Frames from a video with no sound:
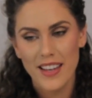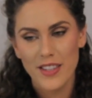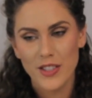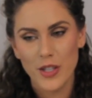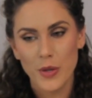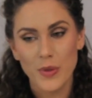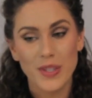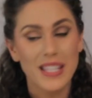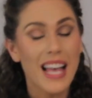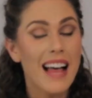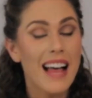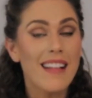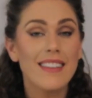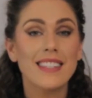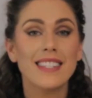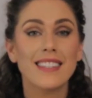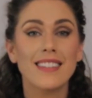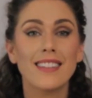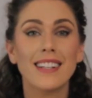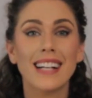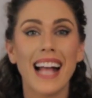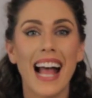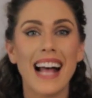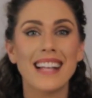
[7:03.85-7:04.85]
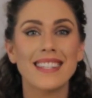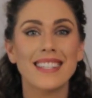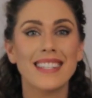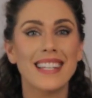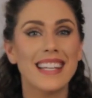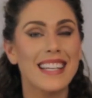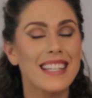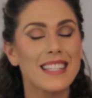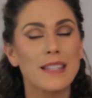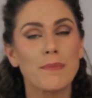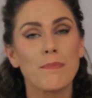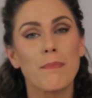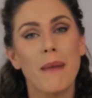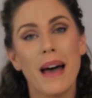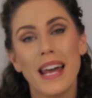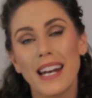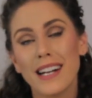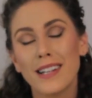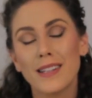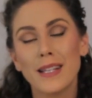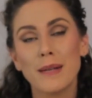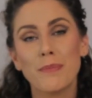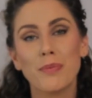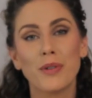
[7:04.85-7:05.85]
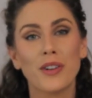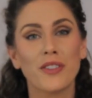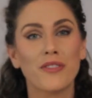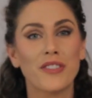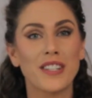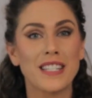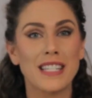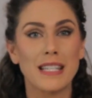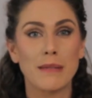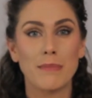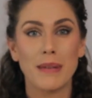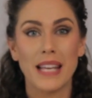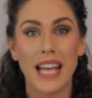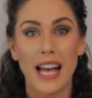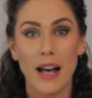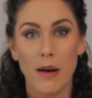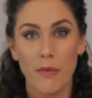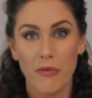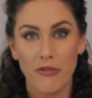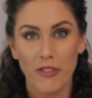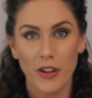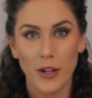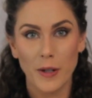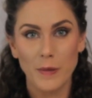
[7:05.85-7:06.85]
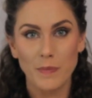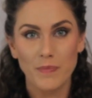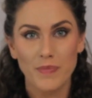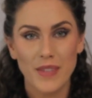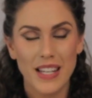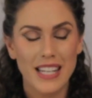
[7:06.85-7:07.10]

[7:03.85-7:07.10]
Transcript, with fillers: So salicylic acid is medically proven to be helpful.